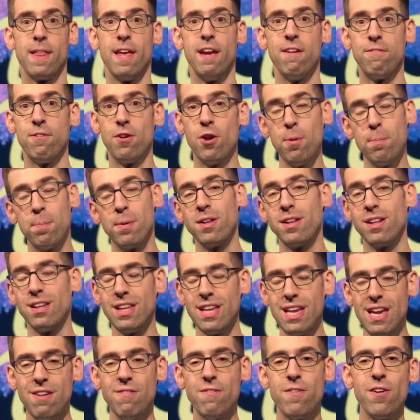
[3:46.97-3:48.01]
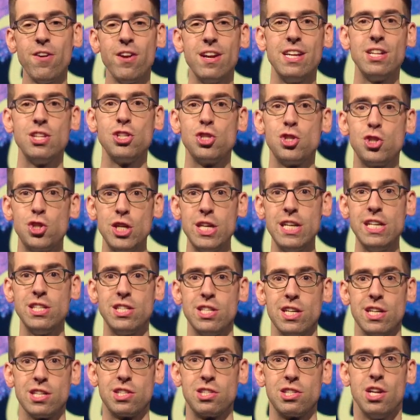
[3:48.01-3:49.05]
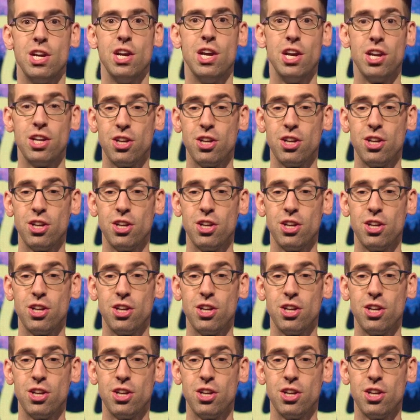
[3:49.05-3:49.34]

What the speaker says: If you're a believer in Jesus,